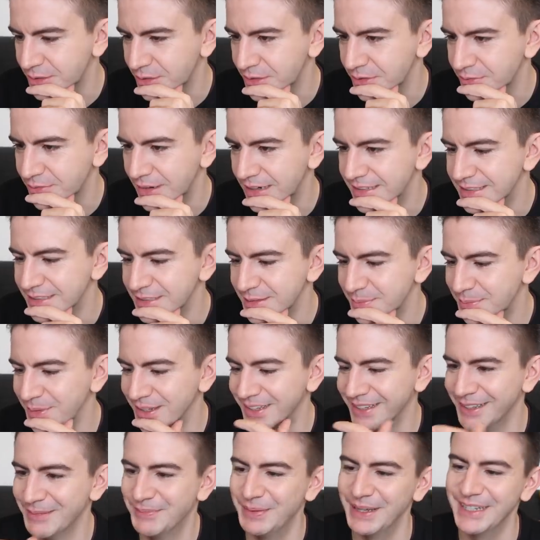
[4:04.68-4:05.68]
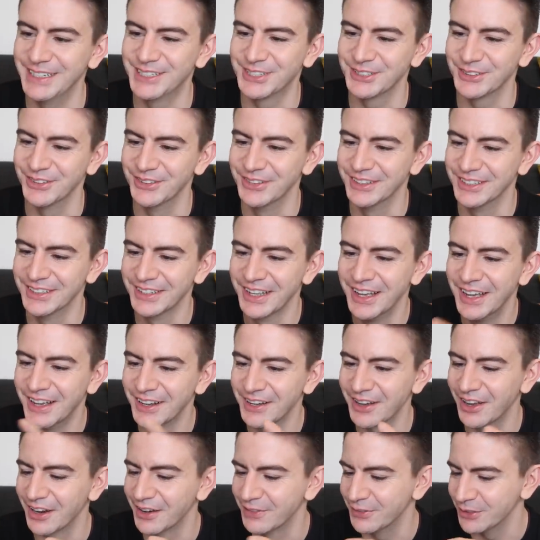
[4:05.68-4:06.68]
took a random picture on the
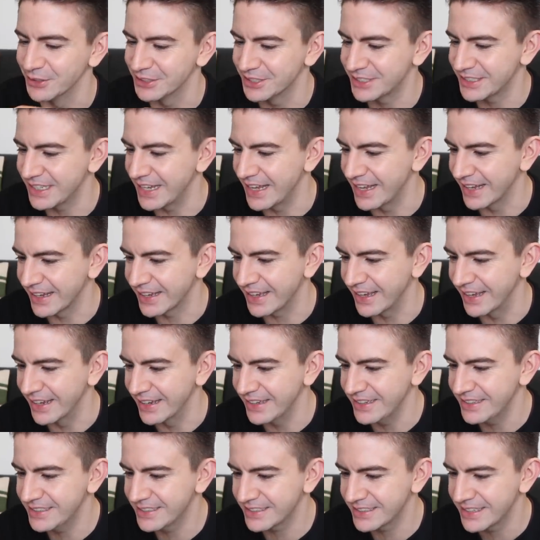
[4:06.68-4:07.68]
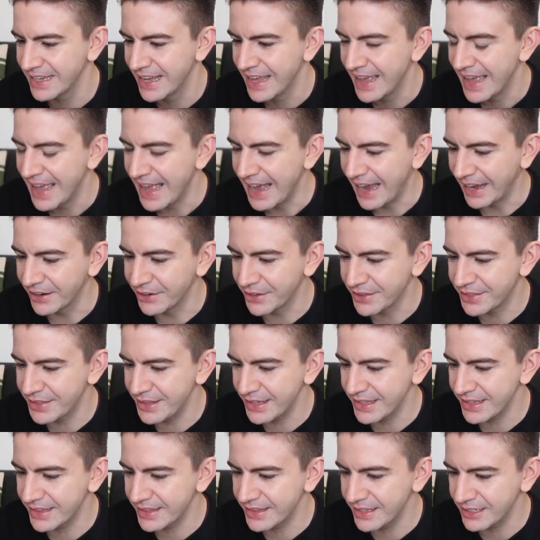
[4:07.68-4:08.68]
colourful staircase. And I
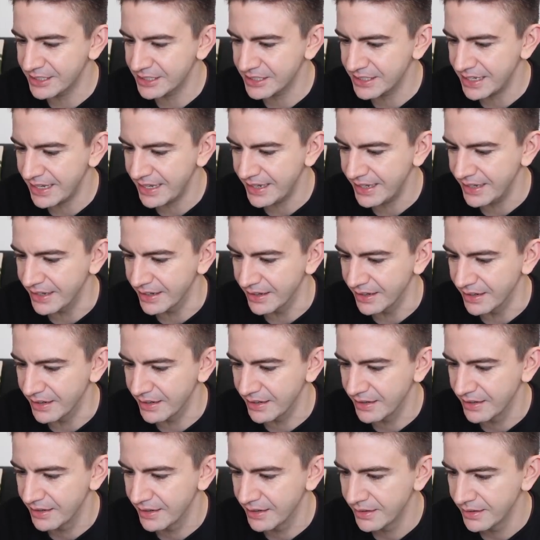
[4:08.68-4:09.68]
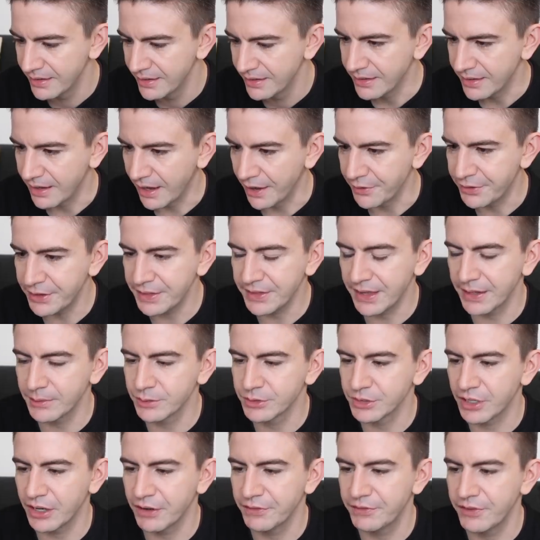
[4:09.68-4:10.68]
think this here, I think that
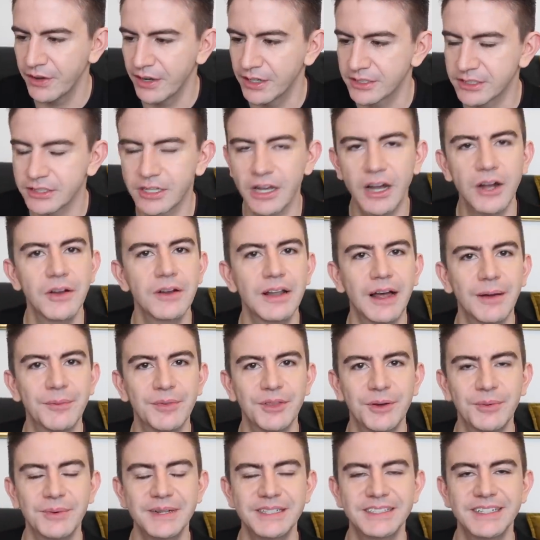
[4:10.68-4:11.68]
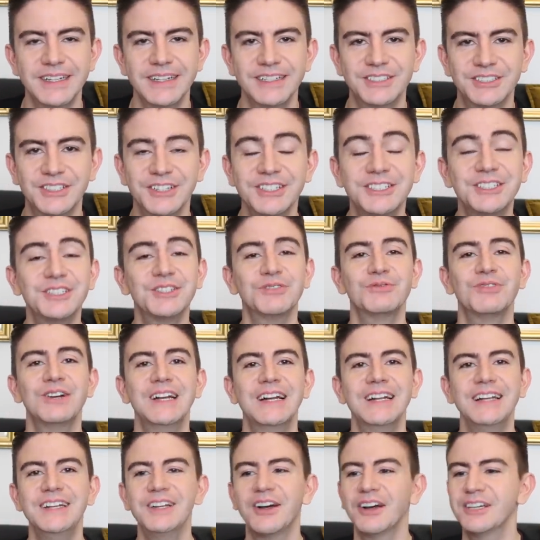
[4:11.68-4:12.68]
was our first collab that we did. So this is a
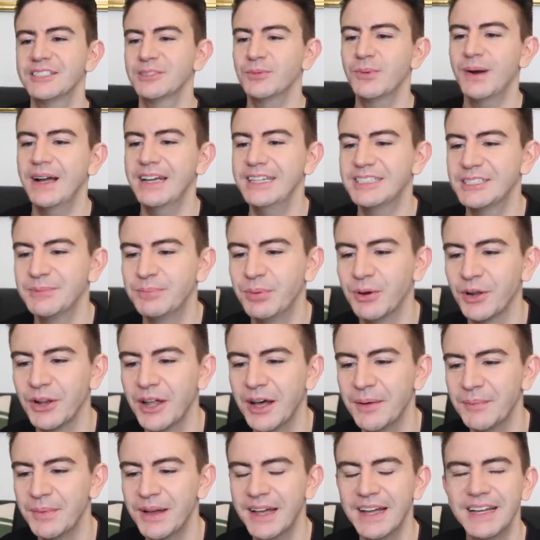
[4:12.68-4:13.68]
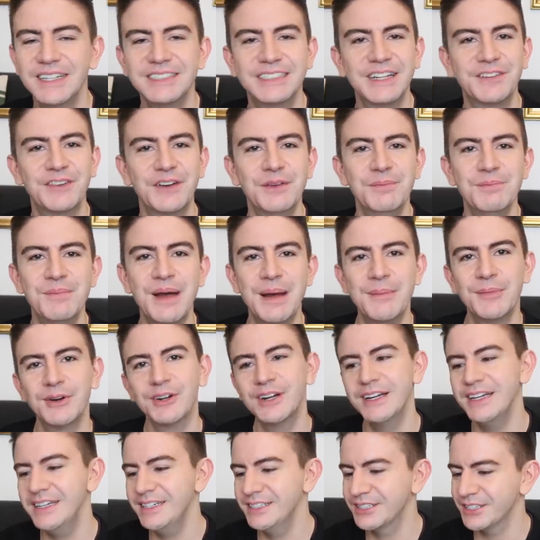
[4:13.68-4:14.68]
really nice way to pull up different
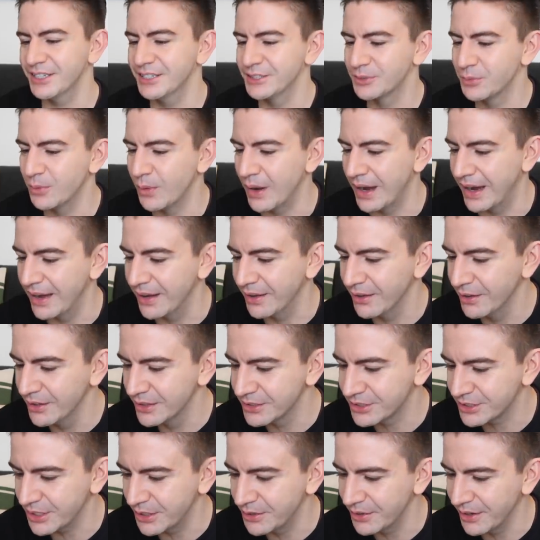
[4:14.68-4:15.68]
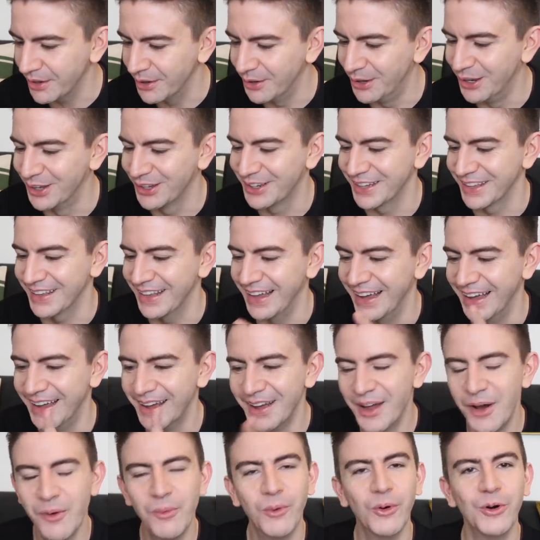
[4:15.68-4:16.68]
memories as well. So I'll look at
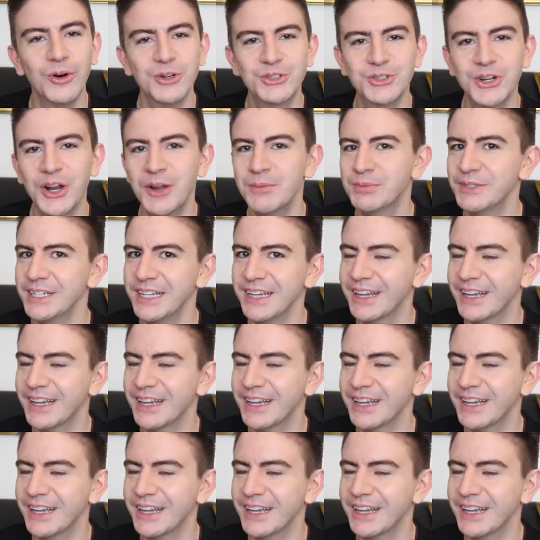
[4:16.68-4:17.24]
that. Wardrobe